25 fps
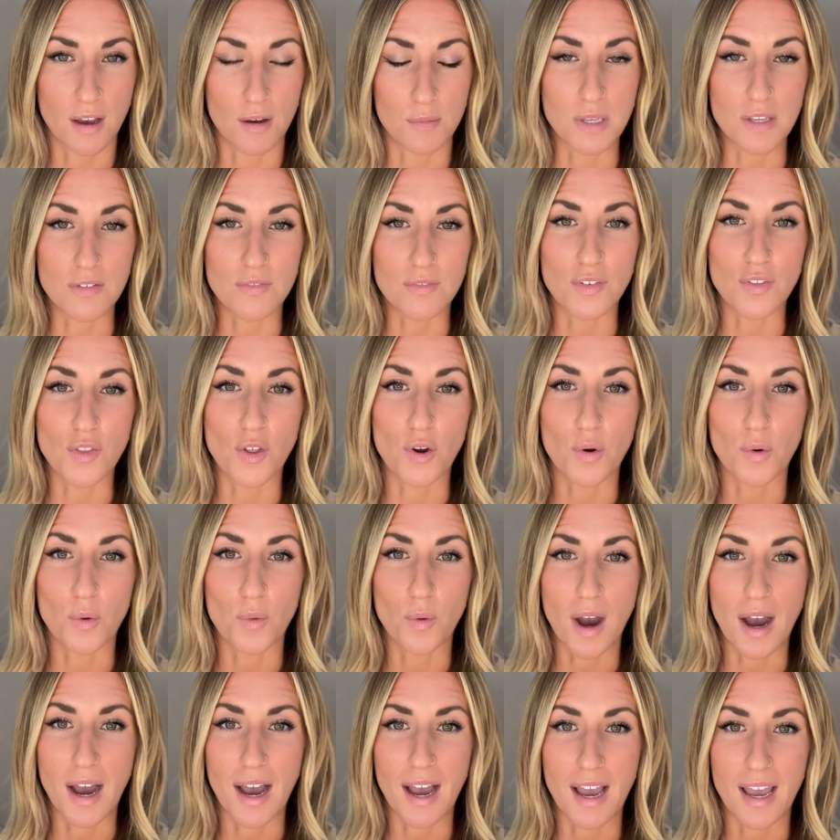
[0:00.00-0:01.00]
even though
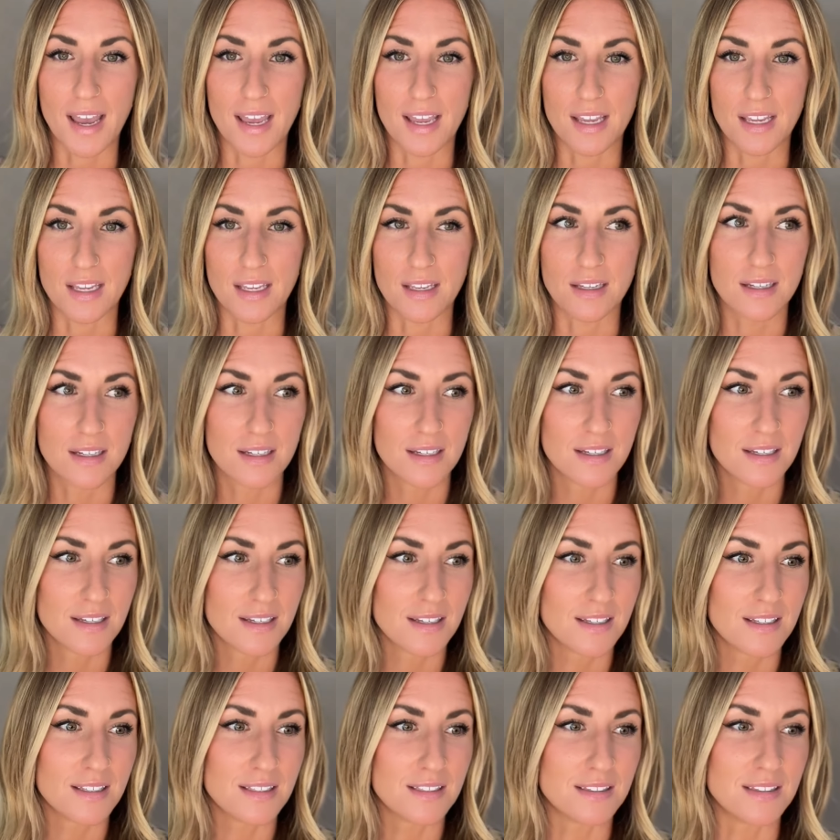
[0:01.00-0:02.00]
I
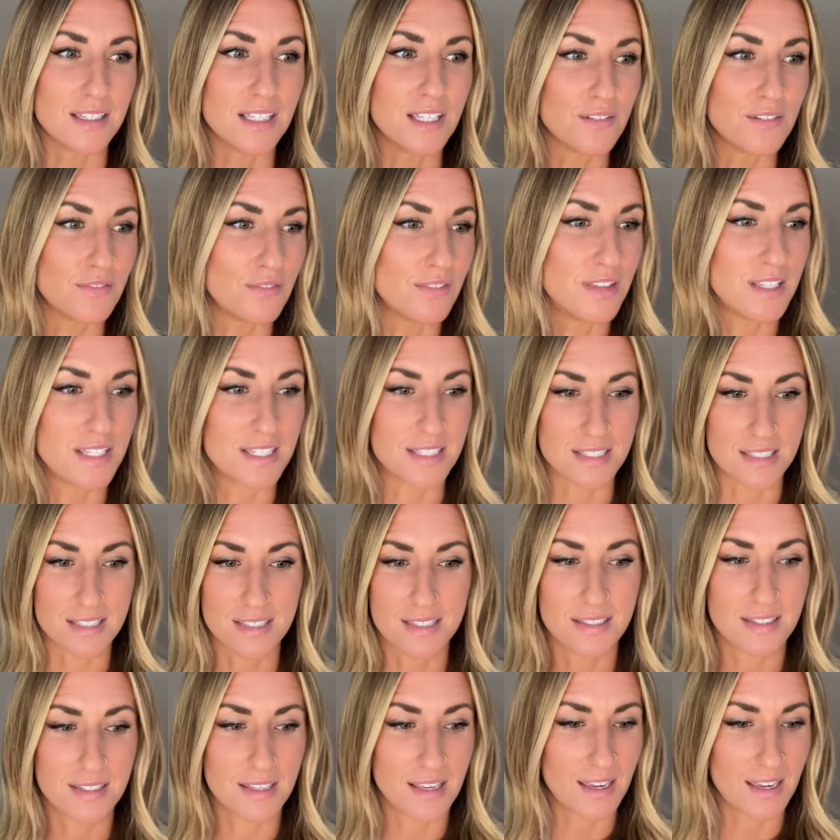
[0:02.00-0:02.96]
live this